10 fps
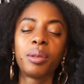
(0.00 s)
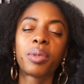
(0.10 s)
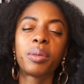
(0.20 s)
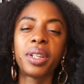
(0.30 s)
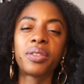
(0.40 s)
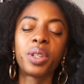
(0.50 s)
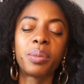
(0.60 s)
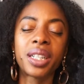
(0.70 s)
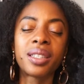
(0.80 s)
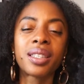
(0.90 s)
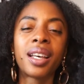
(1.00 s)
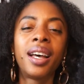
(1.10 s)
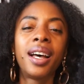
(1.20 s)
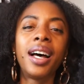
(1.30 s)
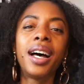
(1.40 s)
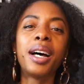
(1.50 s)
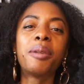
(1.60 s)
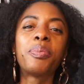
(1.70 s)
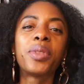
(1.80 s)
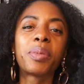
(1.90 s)
probably a few months,
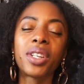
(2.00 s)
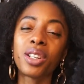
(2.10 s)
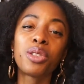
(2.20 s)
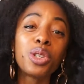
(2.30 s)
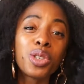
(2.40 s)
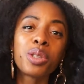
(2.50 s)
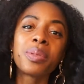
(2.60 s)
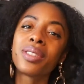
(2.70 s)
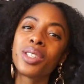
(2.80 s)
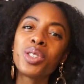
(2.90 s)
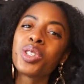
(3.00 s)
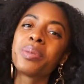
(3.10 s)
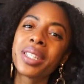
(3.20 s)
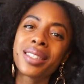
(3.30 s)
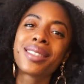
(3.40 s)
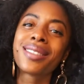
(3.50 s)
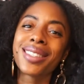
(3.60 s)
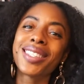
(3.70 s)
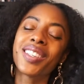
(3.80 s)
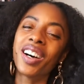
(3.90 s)
but you know, YouTube
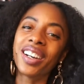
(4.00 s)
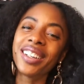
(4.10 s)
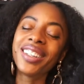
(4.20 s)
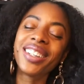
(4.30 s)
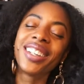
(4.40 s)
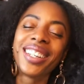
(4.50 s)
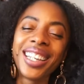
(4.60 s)
is hard.